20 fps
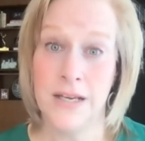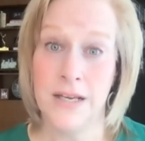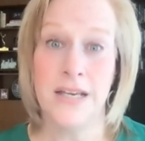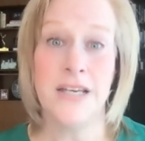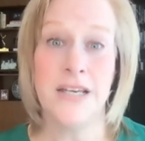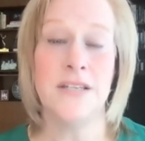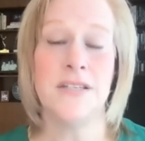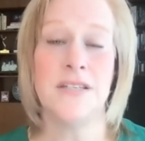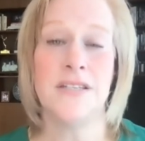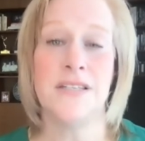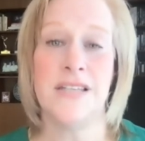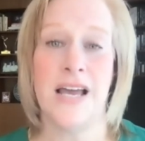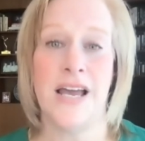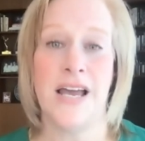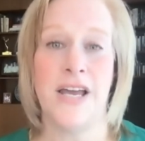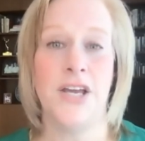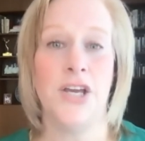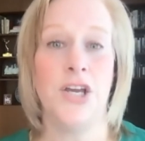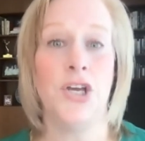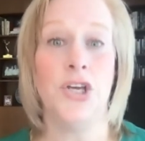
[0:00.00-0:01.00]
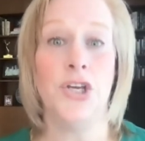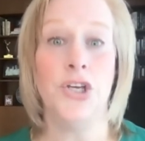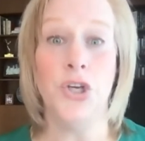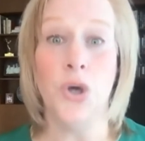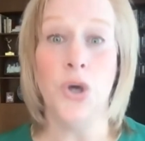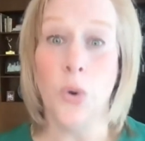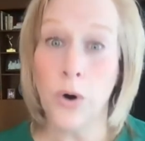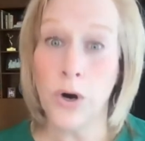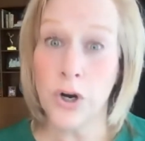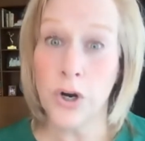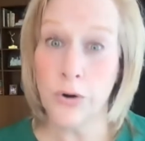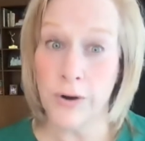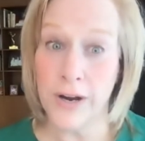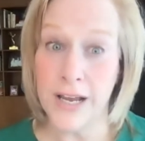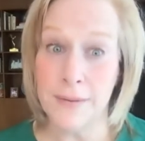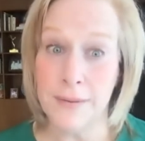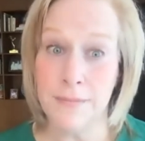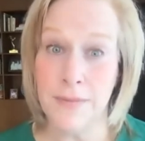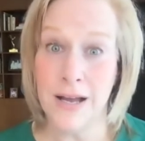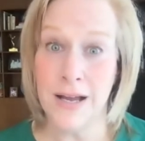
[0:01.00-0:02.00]
is say your
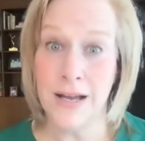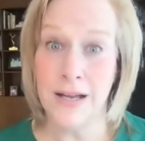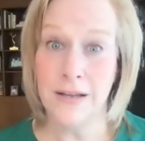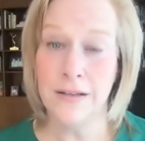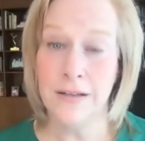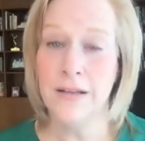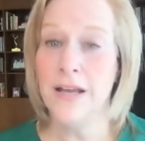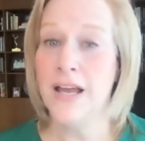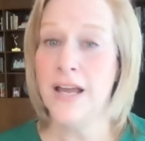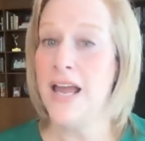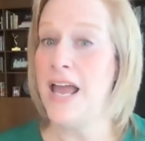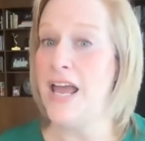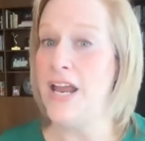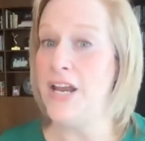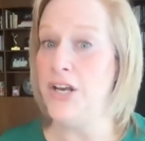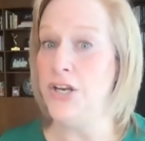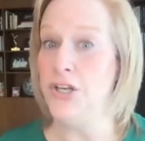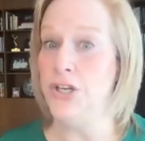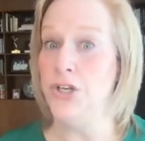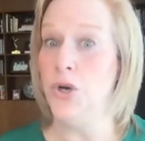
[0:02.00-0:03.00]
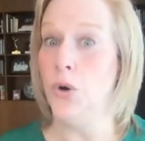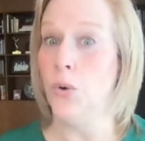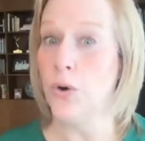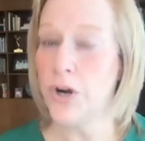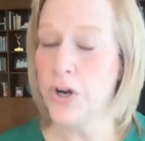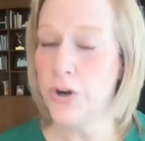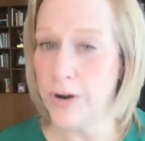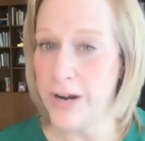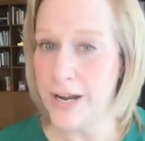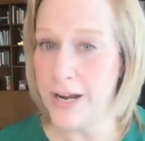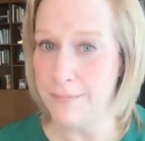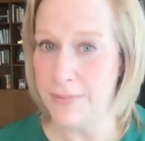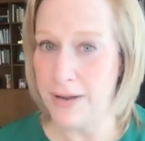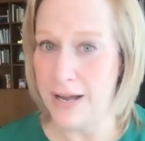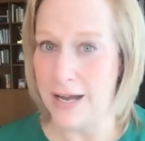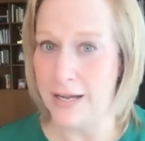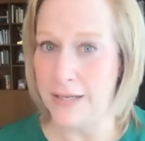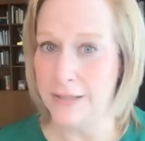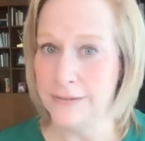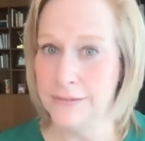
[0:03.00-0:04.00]
grandma and your
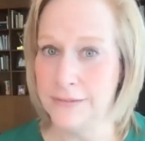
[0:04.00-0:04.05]
grandpa.